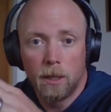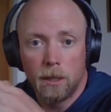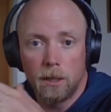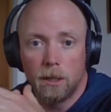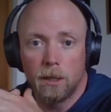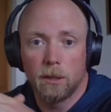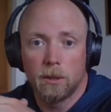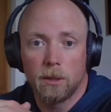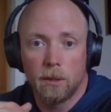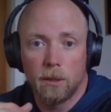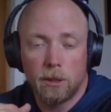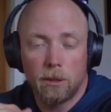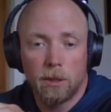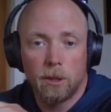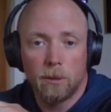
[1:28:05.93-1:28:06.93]
You know, so an
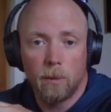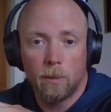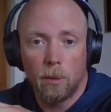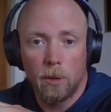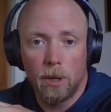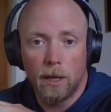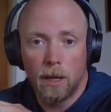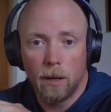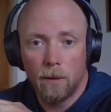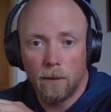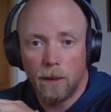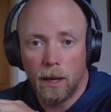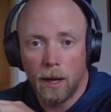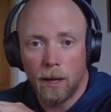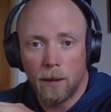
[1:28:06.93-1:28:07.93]
electrician would point out
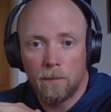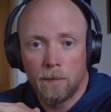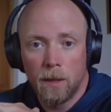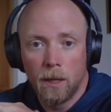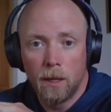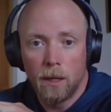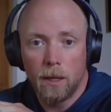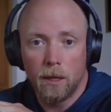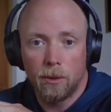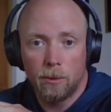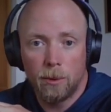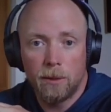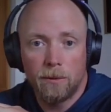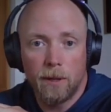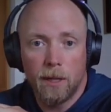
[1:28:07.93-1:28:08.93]
that a
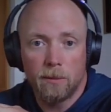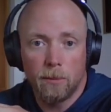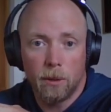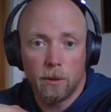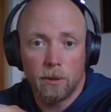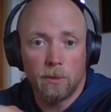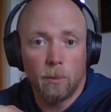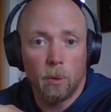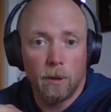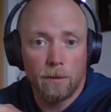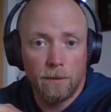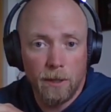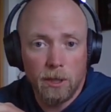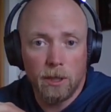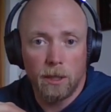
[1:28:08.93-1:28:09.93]
three phase motor is more
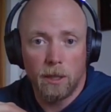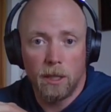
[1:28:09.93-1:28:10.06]
efficient.